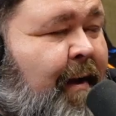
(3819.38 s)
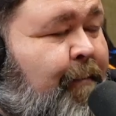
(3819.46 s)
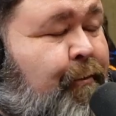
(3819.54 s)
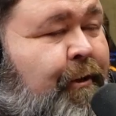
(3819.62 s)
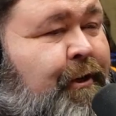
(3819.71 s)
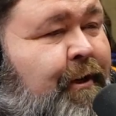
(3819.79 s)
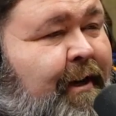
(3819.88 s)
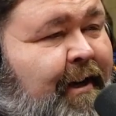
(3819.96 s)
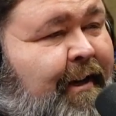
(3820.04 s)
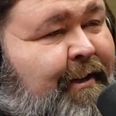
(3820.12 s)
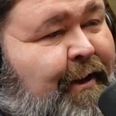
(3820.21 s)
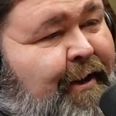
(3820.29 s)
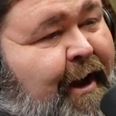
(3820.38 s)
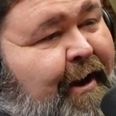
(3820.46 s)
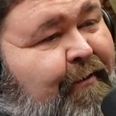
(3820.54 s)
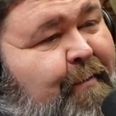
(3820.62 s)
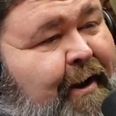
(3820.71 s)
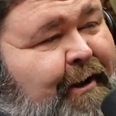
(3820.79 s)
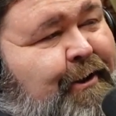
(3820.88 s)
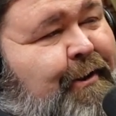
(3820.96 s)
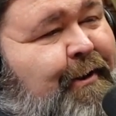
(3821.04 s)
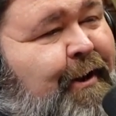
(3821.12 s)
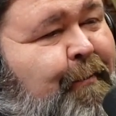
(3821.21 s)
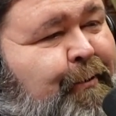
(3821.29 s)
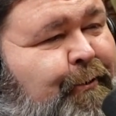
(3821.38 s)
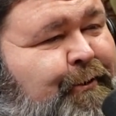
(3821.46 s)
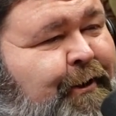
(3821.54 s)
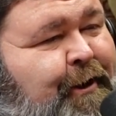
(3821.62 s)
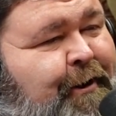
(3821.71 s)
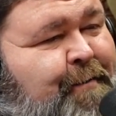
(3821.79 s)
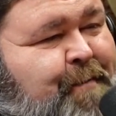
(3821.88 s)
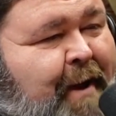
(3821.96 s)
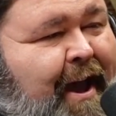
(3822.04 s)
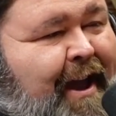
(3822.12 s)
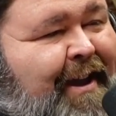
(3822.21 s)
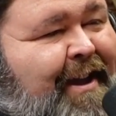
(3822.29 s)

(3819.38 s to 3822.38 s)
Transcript: appreciate it because not everybody pulls the curtain back.